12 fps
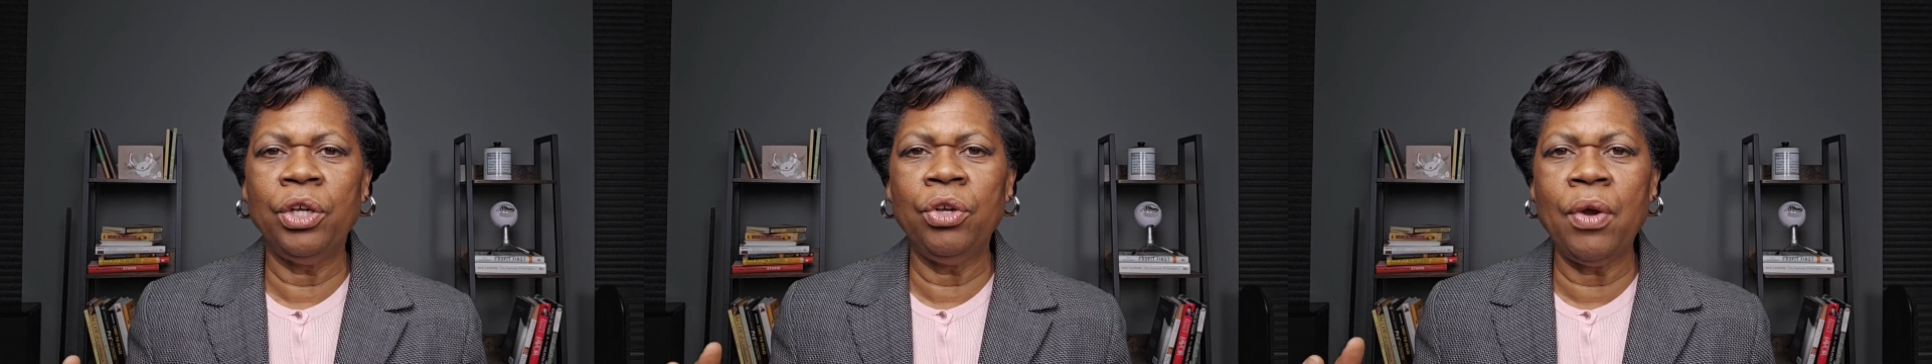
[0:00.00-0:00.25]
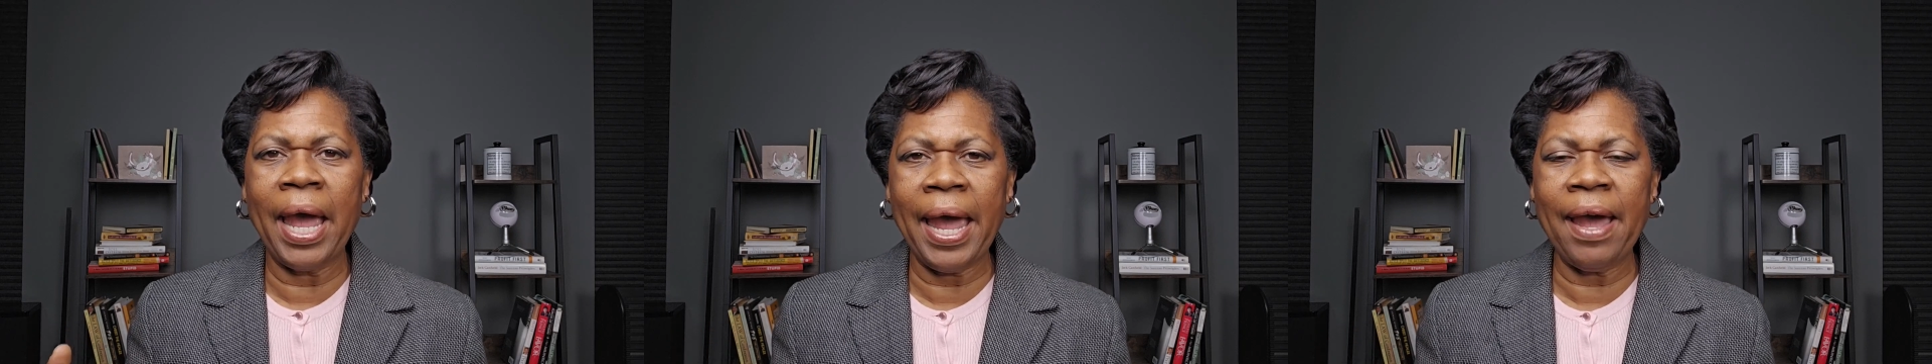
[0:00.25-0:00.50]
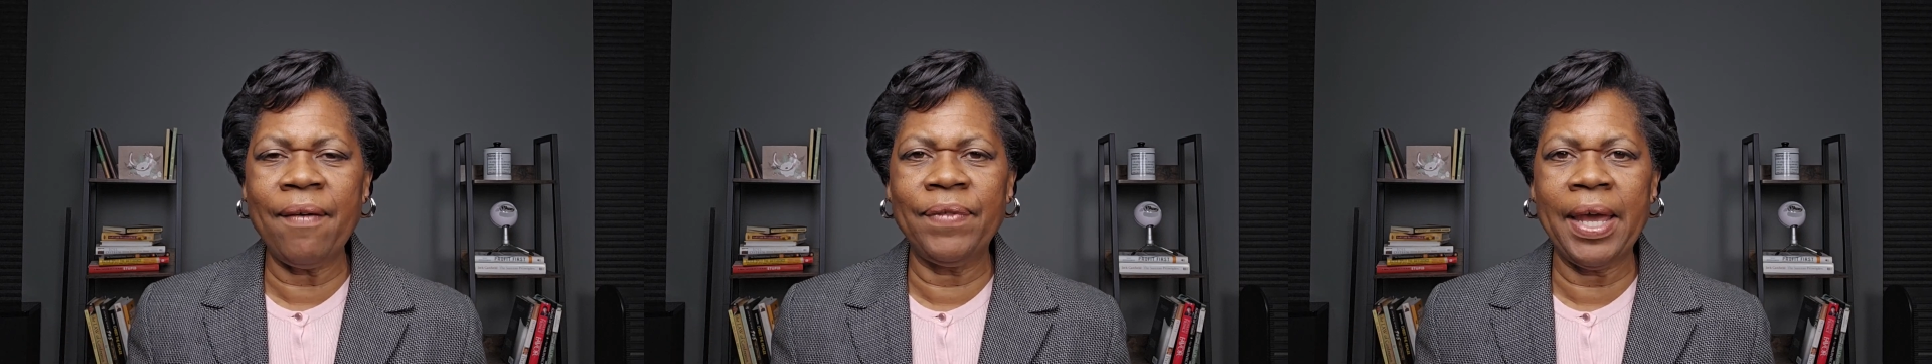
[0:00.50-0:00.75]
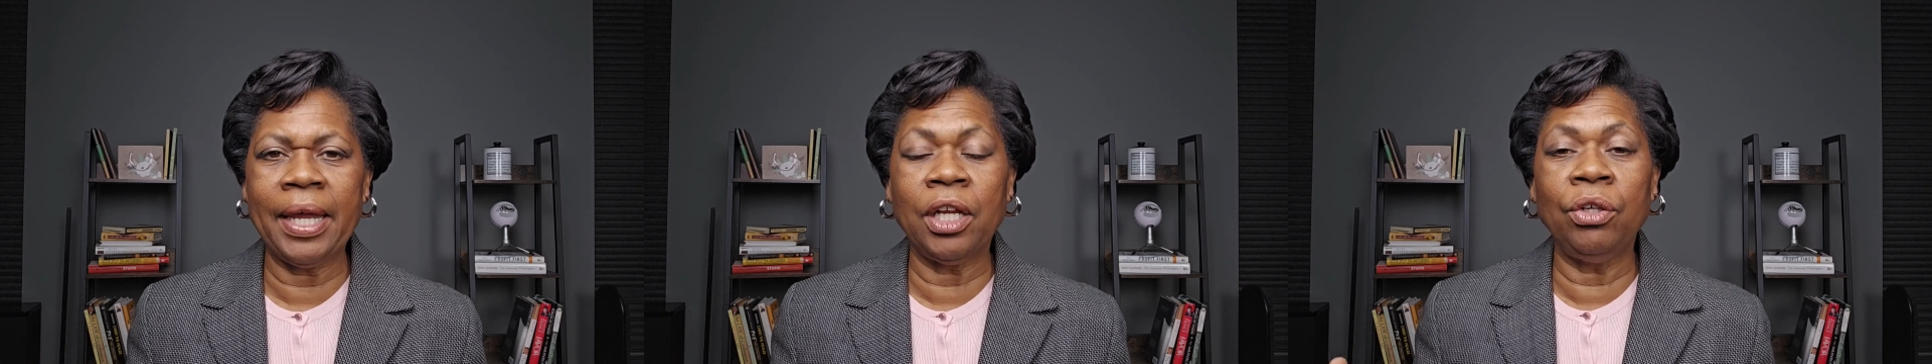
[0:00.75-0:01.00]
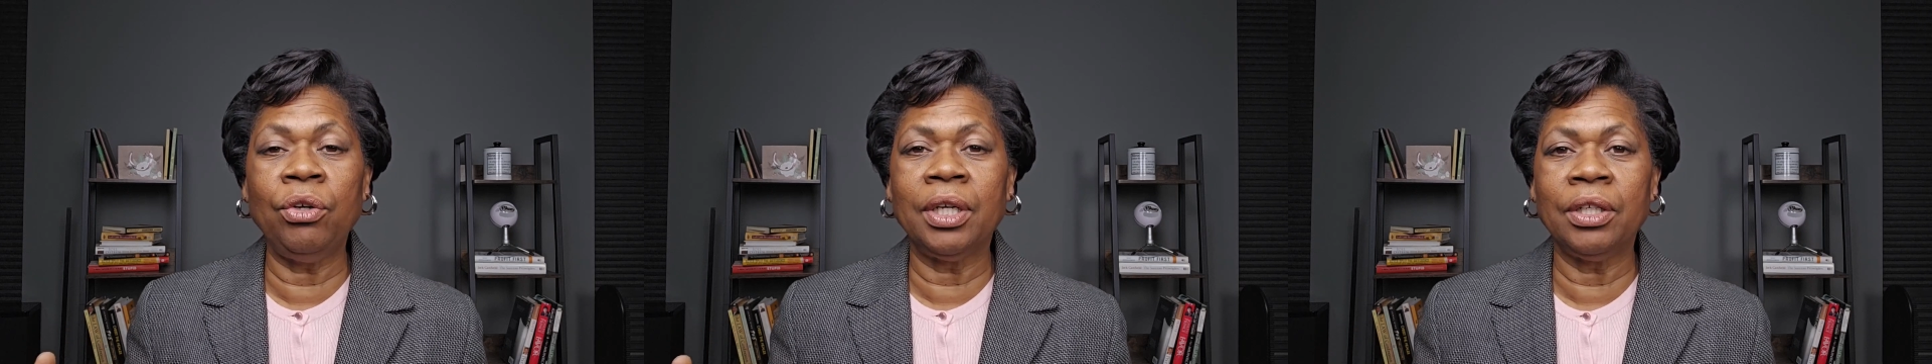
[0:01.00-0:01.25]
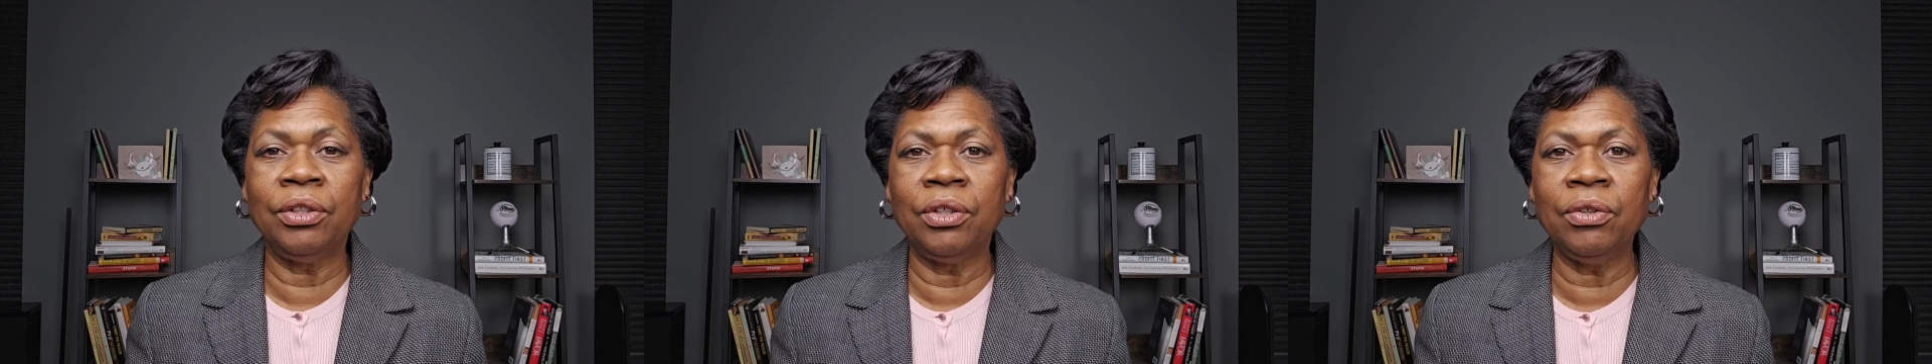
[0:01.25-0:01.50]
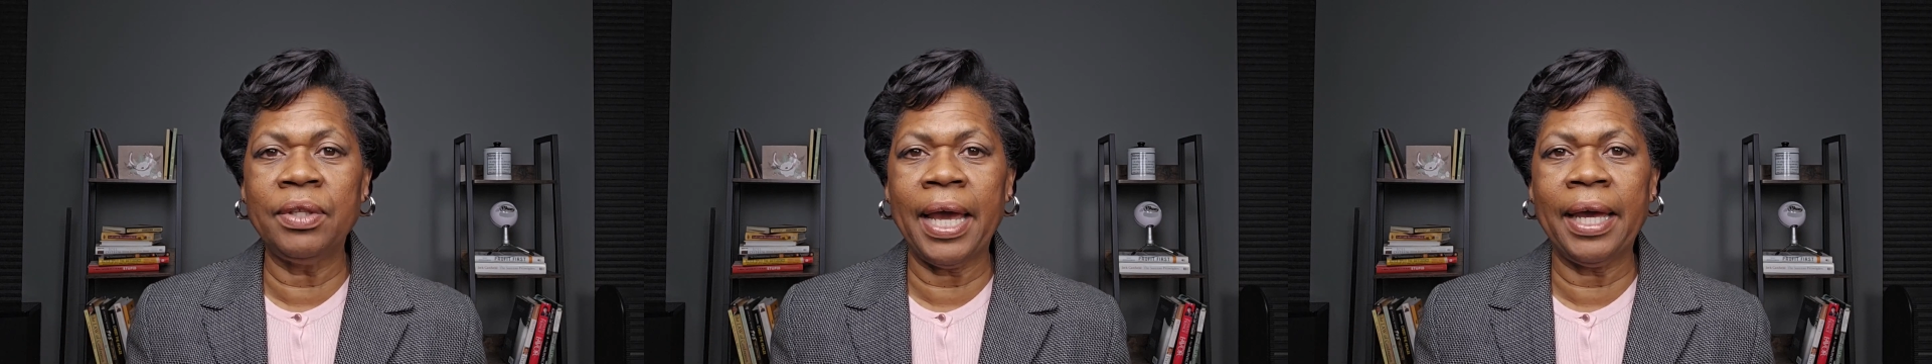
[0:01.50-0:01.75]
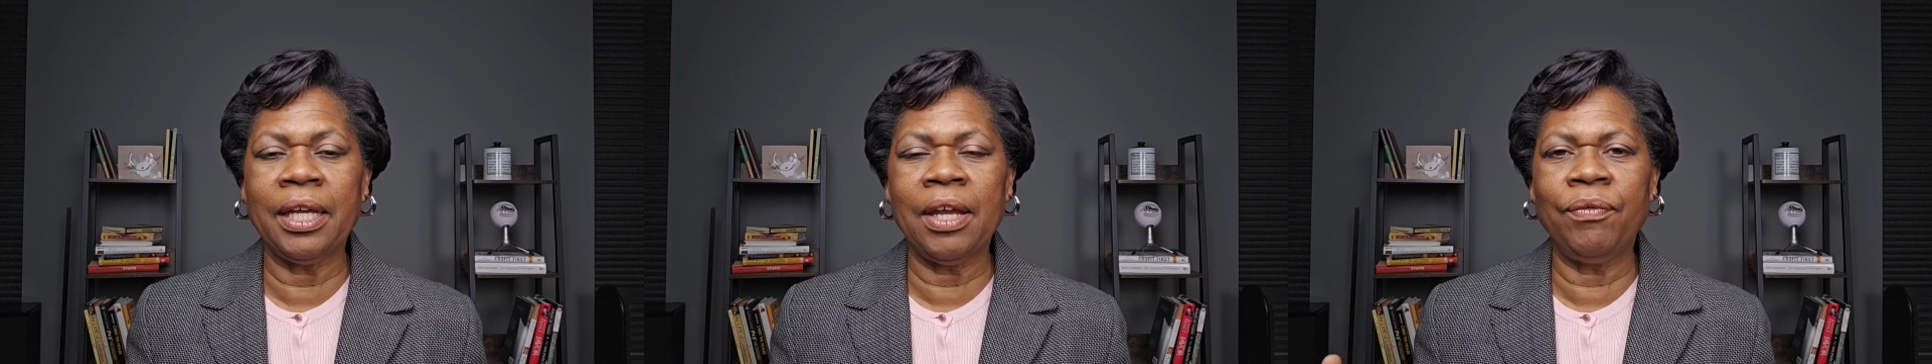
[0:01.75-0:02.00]
you have that, and you can do
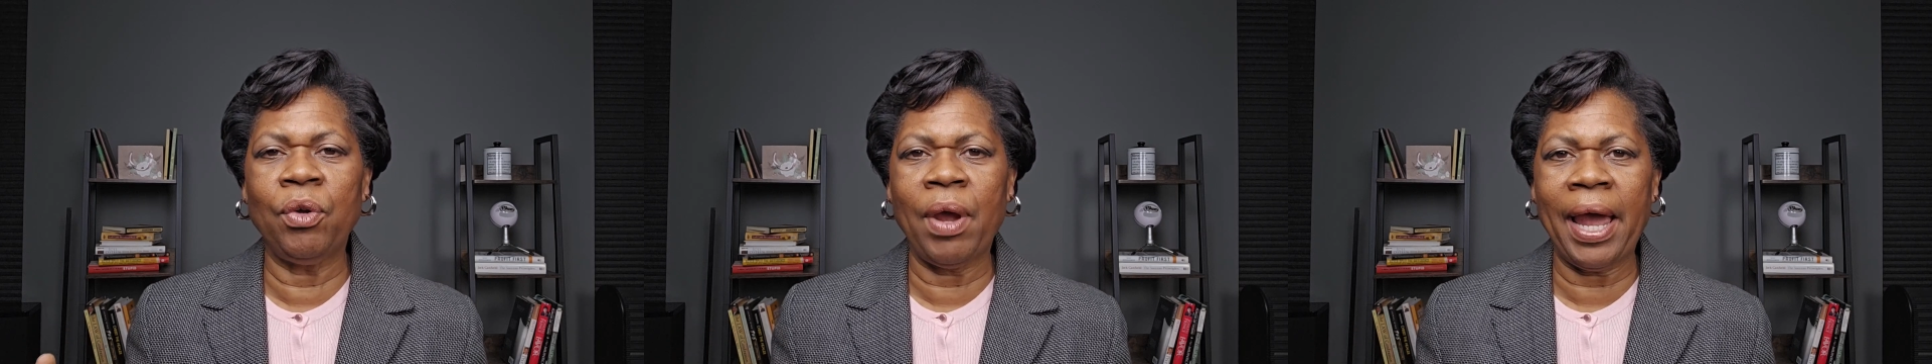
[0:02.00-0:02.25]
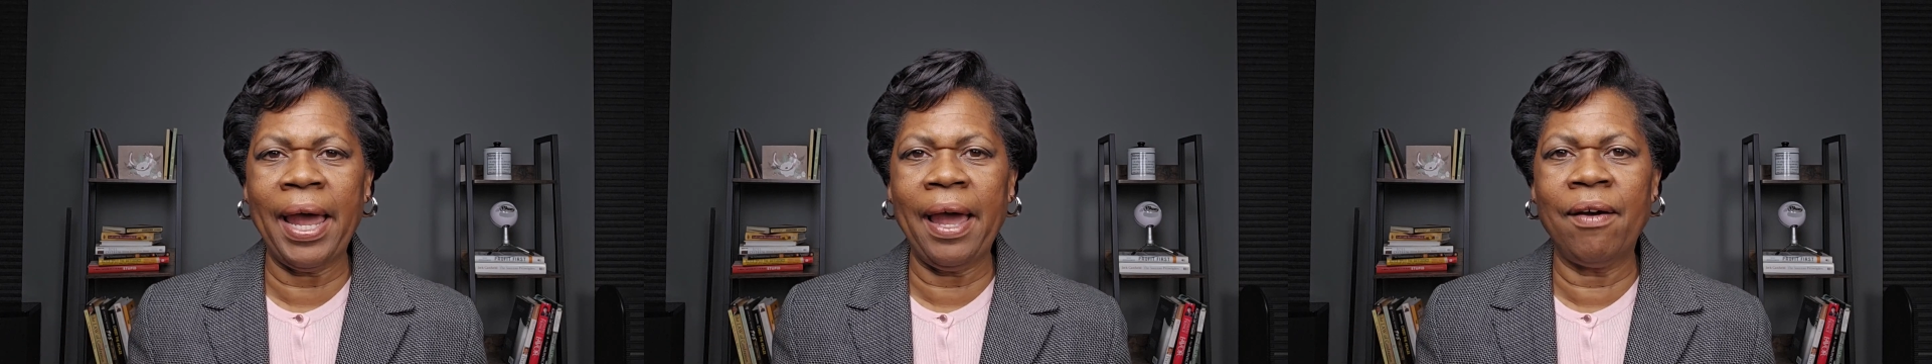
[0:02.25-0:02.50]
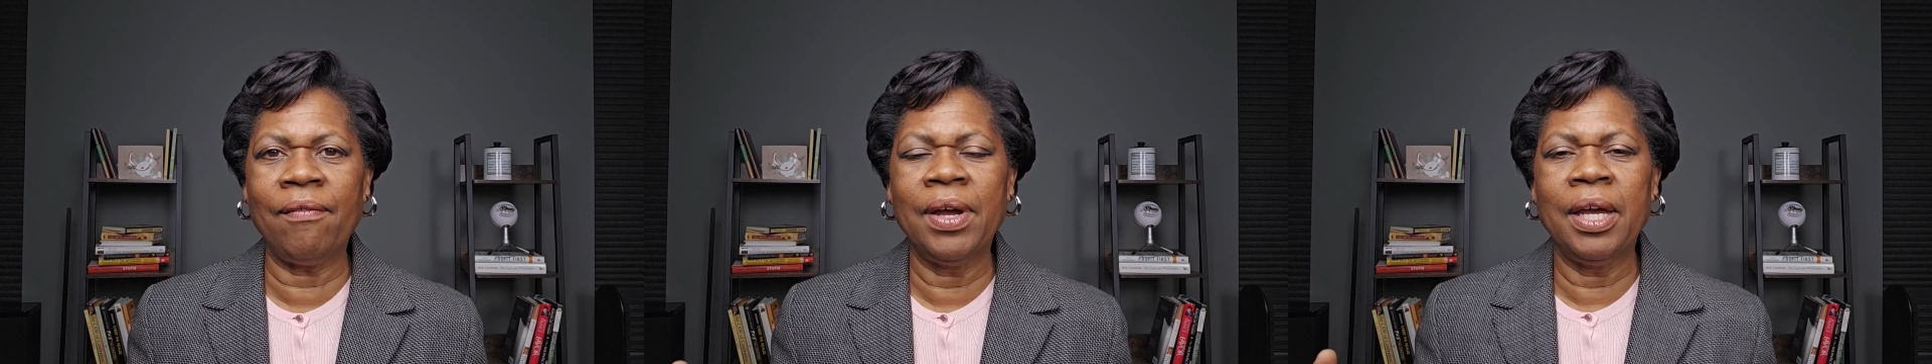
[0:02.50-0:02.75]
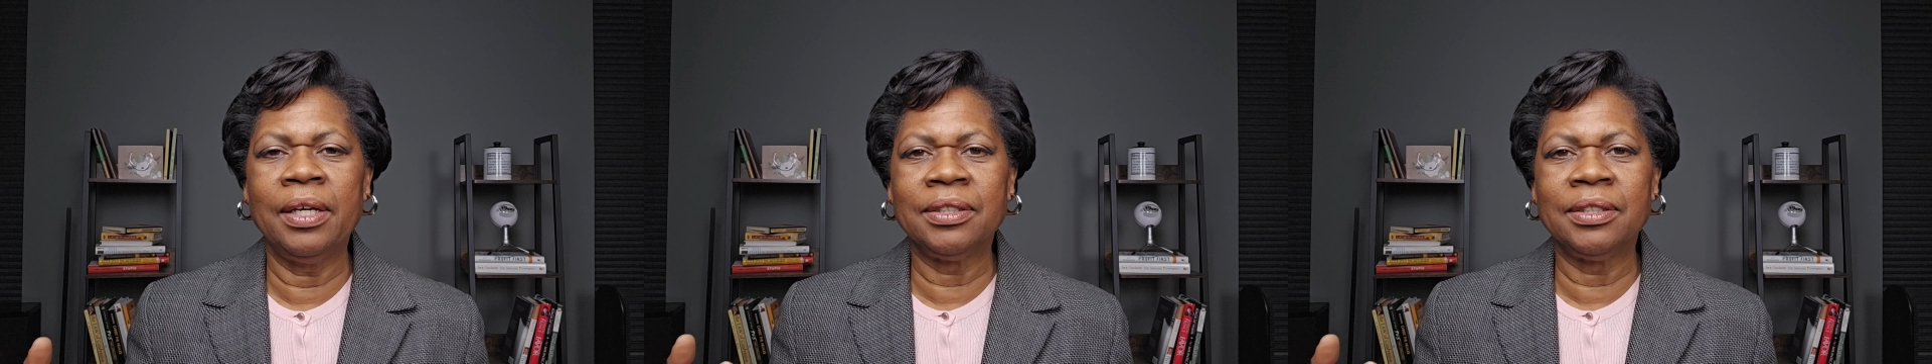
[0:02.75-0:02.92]
that if you have